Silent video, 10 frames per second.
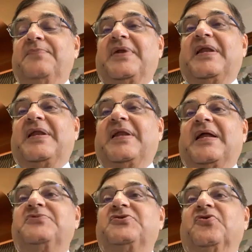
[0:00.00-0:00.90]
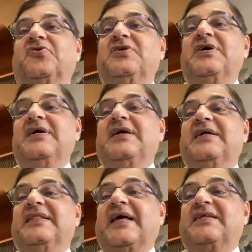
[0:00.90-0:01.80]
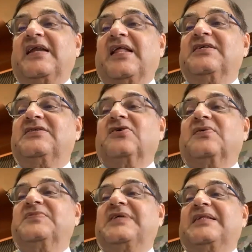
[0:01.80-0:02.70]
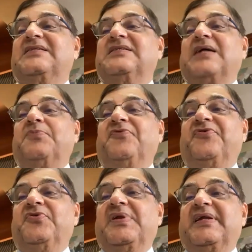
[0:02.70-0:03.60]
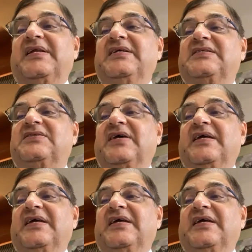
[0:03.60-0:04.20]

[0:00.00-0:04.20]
But I'm sure that in other circumstances, some of you will at least